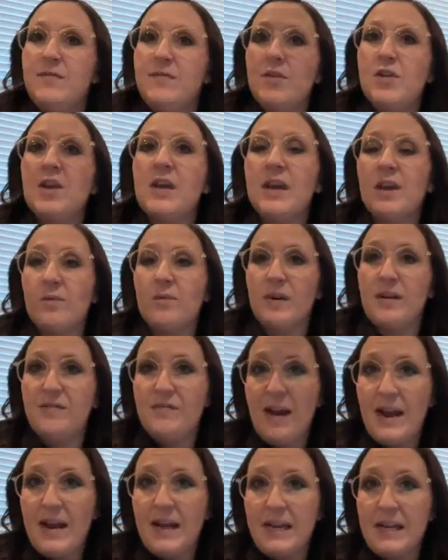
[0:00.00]
if you can get
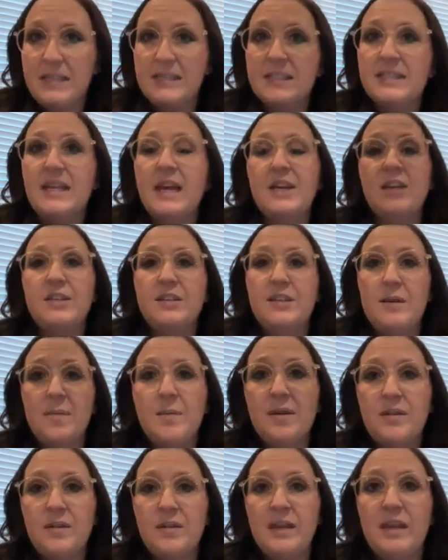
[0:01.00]
refinanced. And
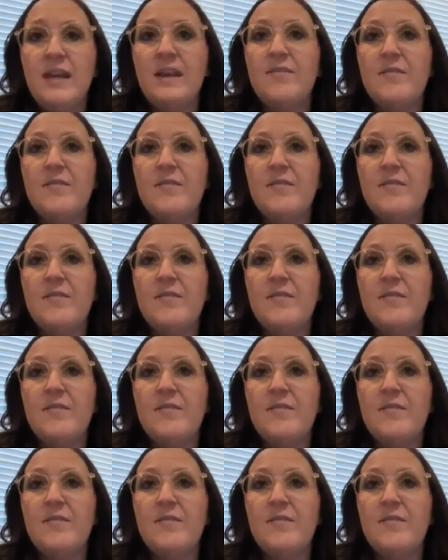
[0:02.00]
typically,